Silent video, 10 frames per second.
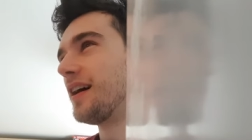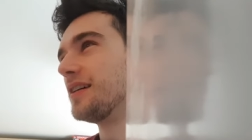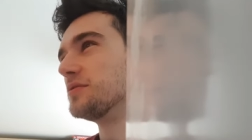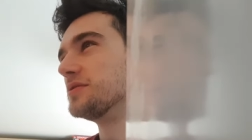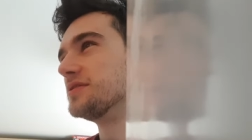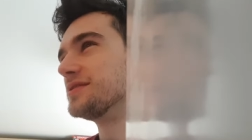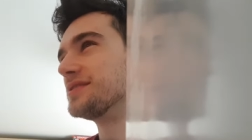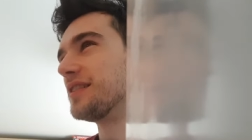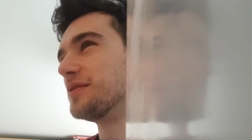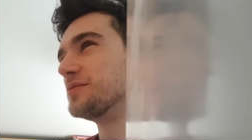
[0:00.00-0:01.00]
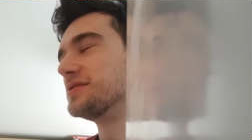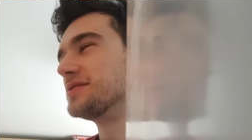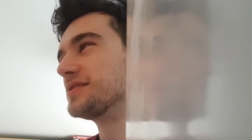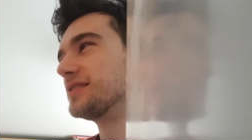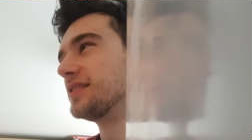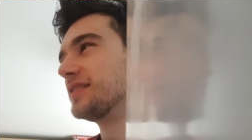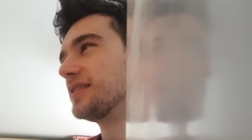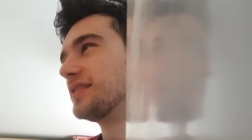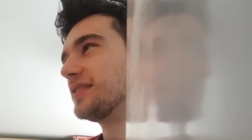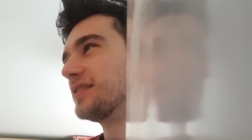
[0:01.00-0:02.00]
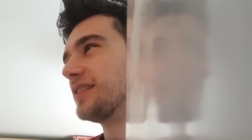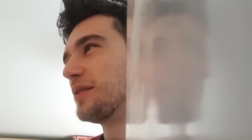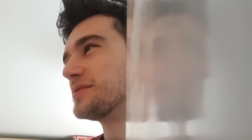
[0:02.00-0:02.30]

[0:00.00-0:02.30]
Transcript: I was I was I